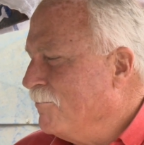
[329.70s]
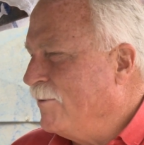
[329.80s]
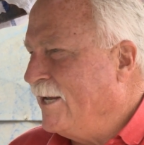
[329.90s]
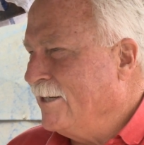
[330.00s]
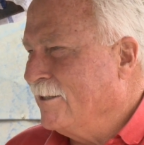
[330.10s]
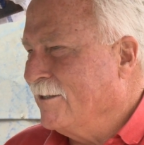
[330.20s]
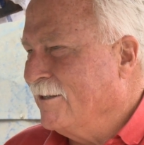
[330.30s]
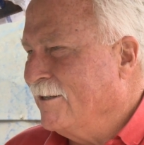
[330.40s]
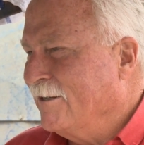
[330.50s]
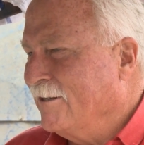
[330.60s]
But
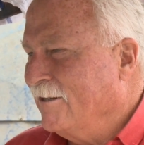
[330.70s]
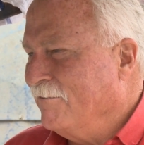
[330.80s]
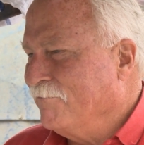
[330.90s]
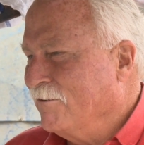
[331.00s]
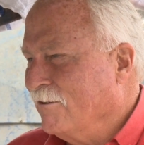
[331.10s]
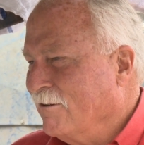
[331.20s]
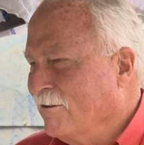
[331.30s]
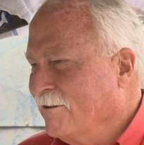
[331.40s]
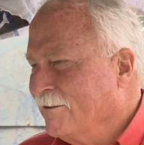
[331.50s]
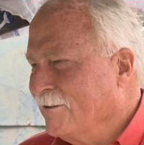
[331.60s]
if you're
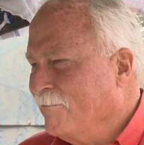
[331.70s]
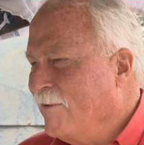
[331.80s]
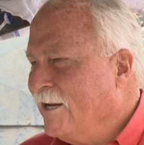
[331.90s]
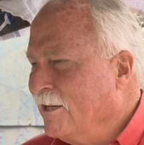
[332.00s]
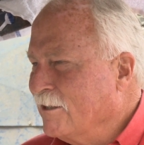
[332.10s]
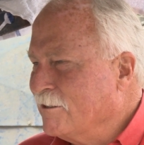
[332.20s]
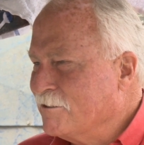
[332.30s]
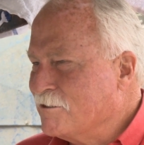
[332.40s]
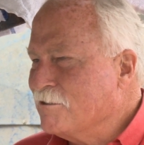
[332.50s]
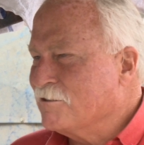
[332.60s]
making a
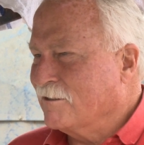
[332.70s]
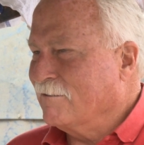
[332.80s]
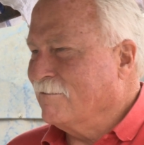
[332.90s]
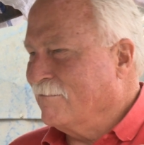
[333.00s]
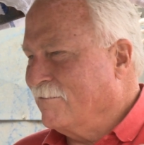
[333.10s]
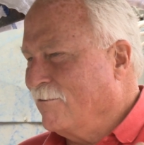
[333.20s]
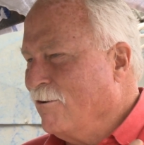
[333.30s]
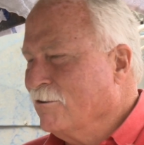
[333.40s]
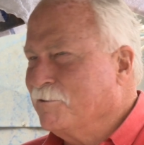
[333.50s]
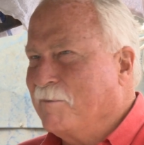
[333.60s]
decision,
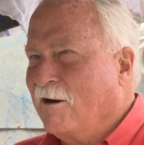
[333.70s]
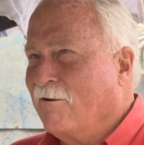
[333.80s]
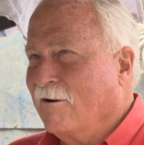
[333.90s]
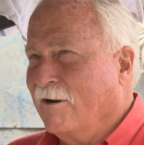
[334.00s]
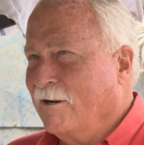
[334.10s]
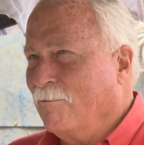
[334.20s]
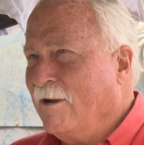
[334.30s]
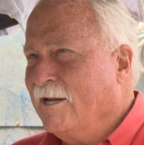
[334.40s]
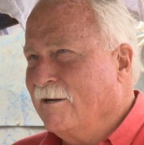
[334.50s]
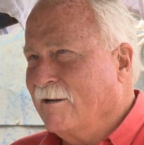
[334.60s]
horsepower and
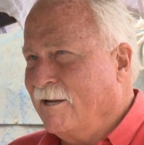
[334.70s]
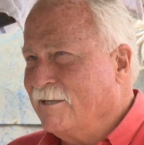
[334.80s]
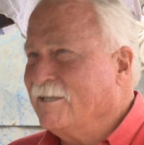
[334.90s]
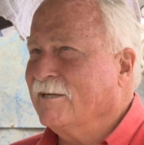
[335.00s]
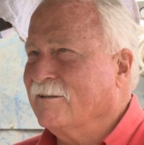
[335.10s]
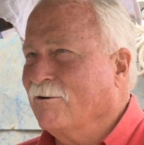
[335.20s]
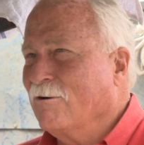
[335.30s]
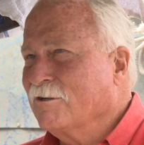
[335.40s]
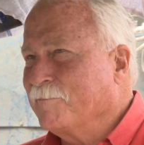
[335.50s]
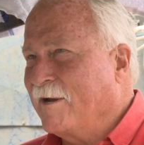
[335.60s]
weight, I'd take the
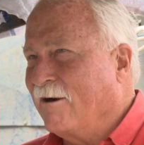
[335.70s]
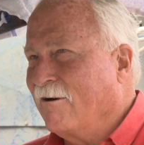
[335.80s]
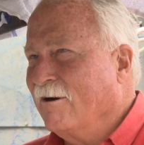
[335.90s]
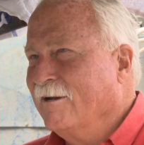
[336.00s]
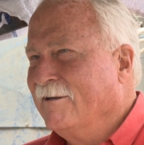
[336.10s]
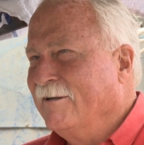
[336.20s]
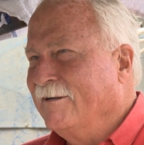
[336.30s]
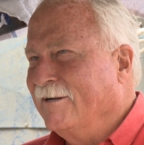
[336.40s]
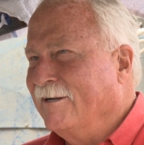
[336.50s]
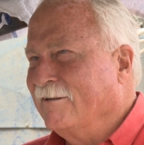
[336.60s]
horsepower
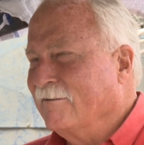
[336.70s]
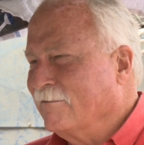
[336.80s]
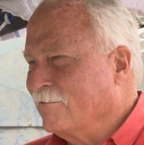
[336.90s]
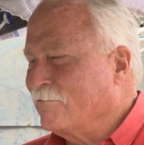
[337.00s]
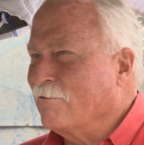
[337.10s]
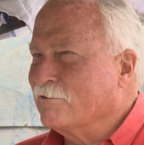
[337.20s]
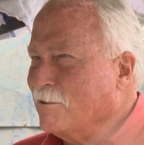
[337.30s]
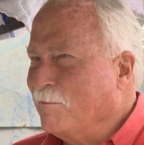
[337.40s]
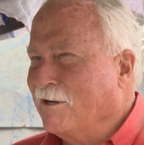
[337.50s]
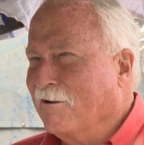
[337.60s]
and throw
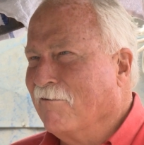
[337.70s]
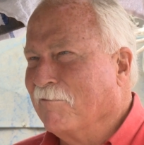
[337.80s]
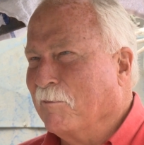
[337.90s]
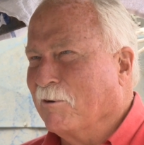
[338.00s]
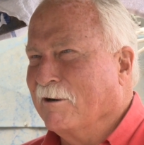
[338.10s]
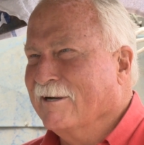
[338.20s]
somebody overboard.